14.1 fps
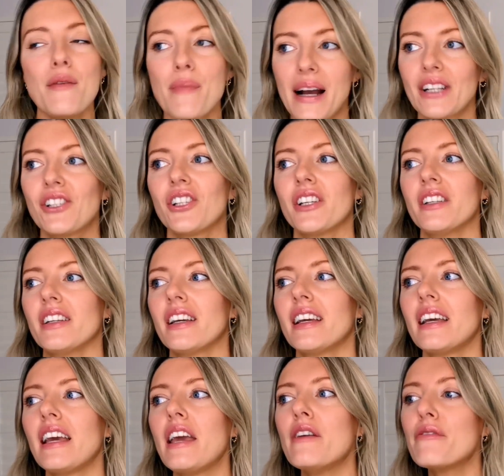Imagine
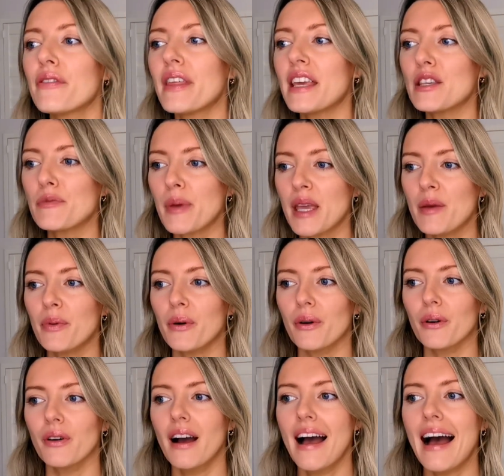if these
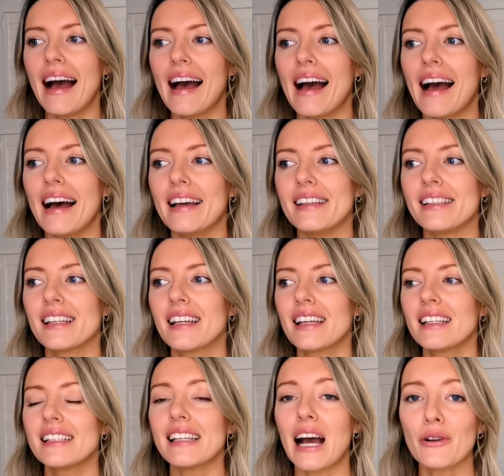people had
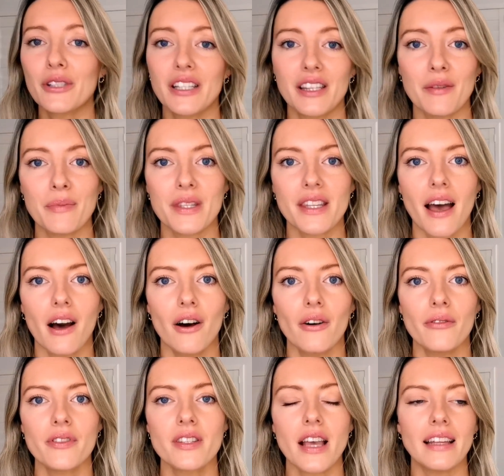doubted
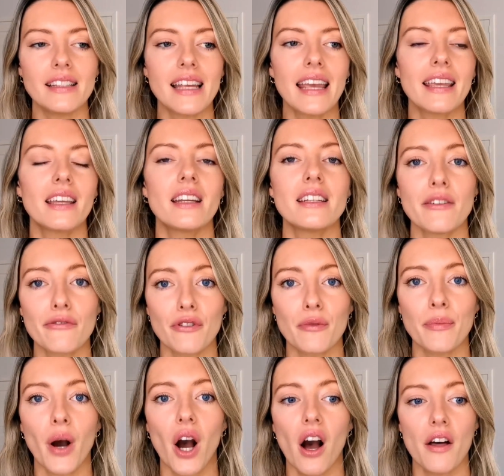themselves and taken a
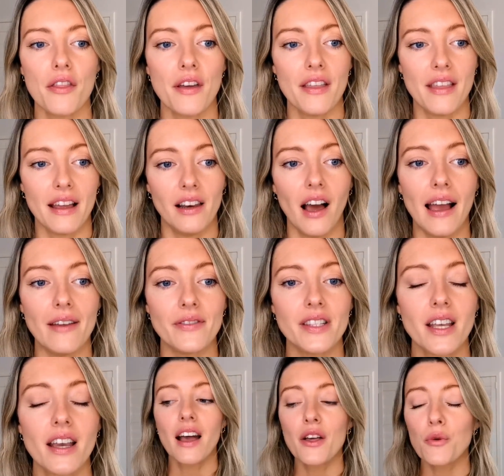different path in their
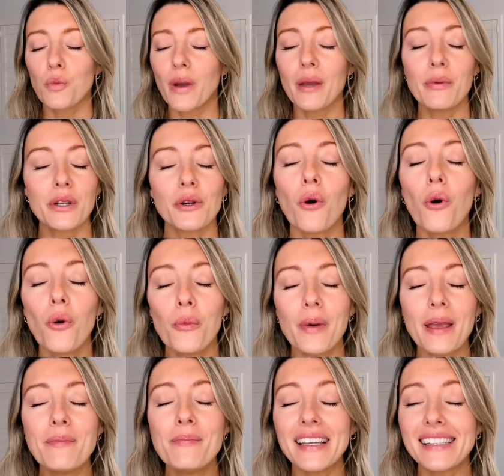lives. We would all
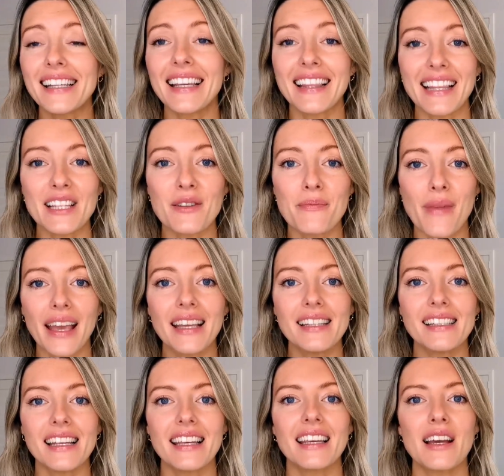be missing these
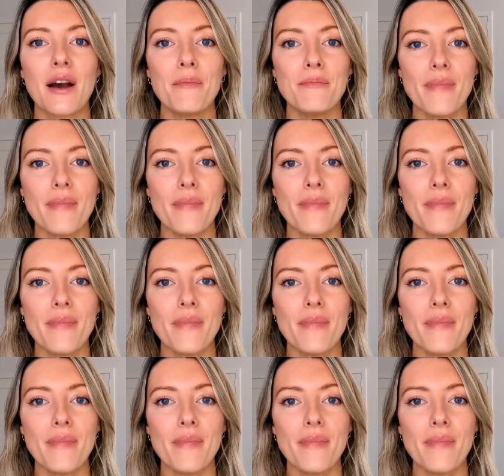amazing,